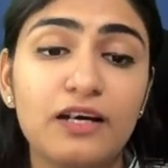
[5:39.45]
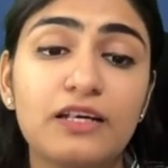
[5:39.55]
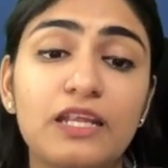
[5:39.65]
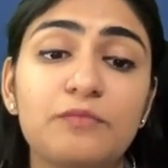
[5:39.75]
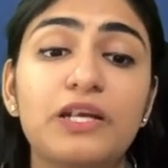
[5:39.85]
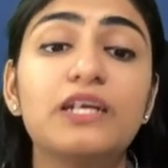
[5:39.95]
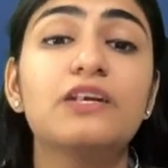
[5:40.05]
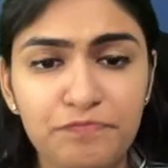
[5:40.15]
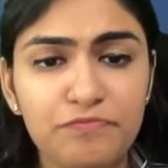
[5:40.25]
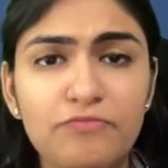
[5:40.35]
agreement?
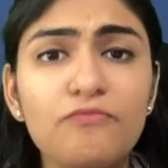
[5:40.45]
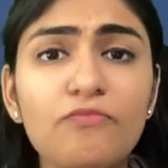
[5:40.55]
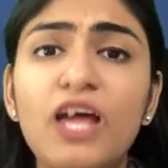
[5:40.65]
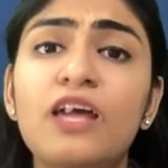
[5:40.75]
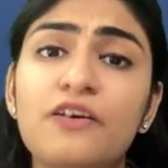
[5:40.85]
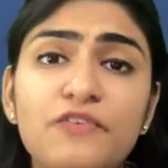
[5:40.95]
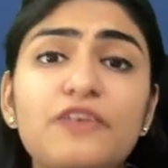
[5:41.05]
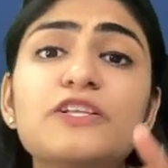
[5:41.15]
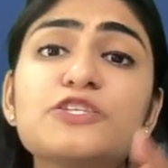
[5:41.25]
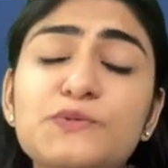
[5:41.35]

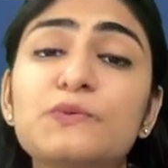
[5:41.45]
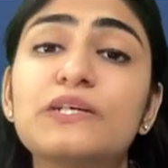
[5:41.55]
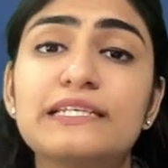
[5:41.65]
We will soon